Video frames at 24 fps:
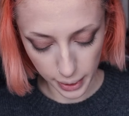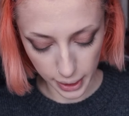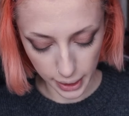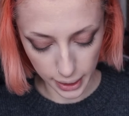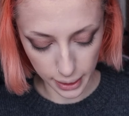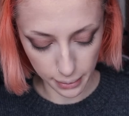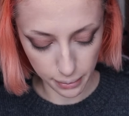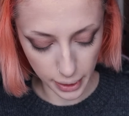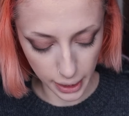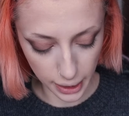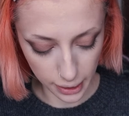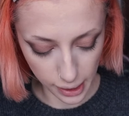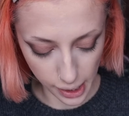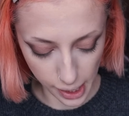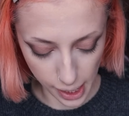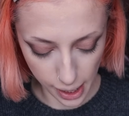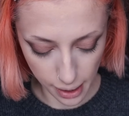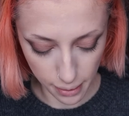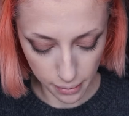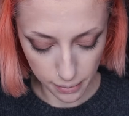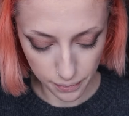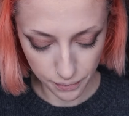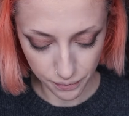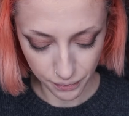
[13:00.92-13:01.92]
by Barry
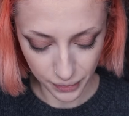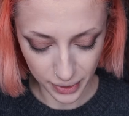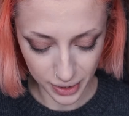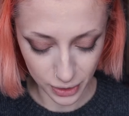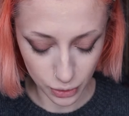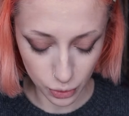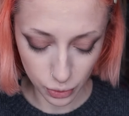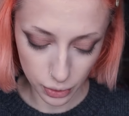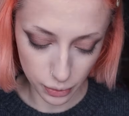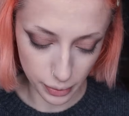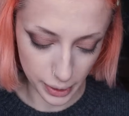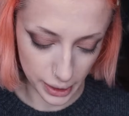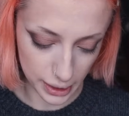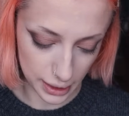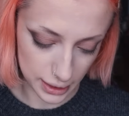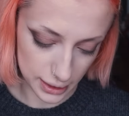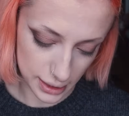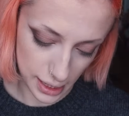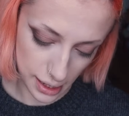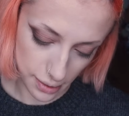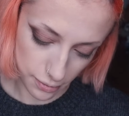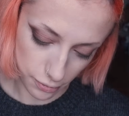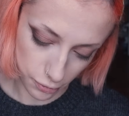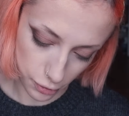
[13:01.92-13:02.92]
M. Don't know where this
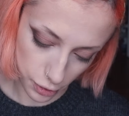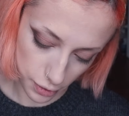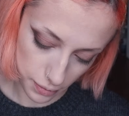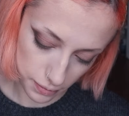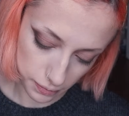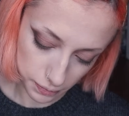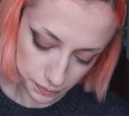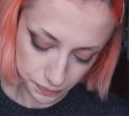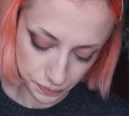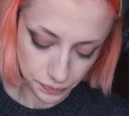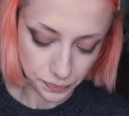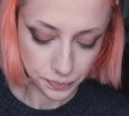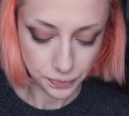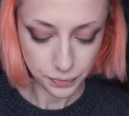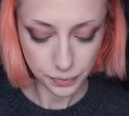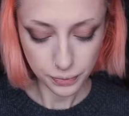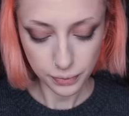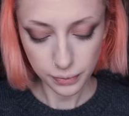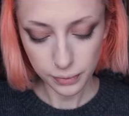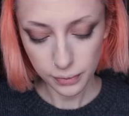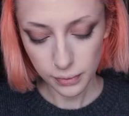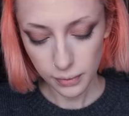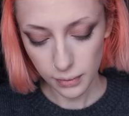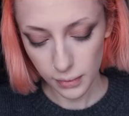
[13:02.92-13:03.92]
came from,
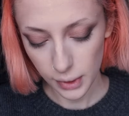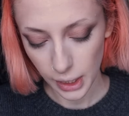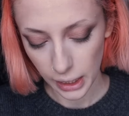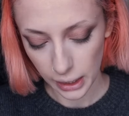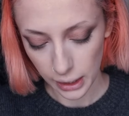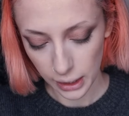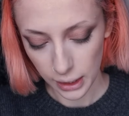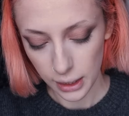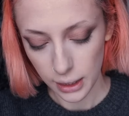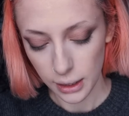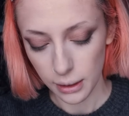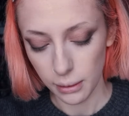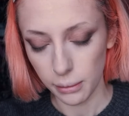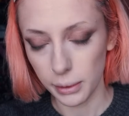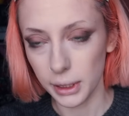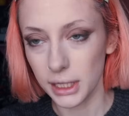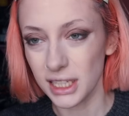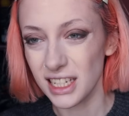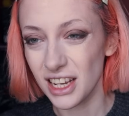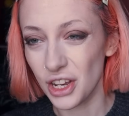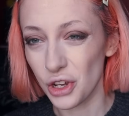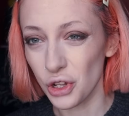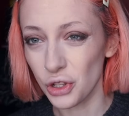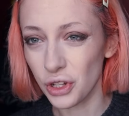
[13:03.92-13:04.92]
but
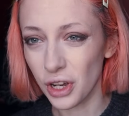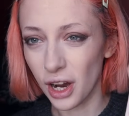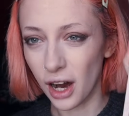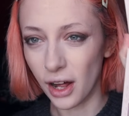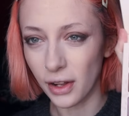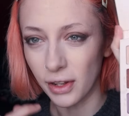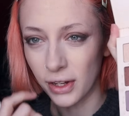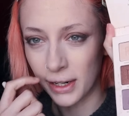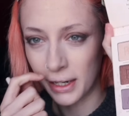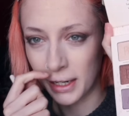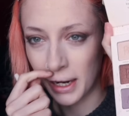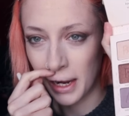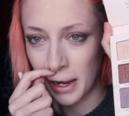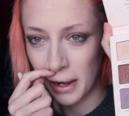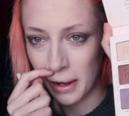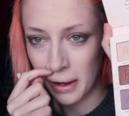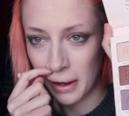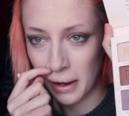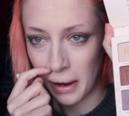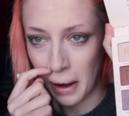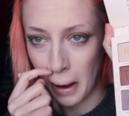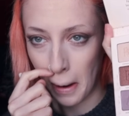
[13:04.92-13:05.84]
there's a good colour in it.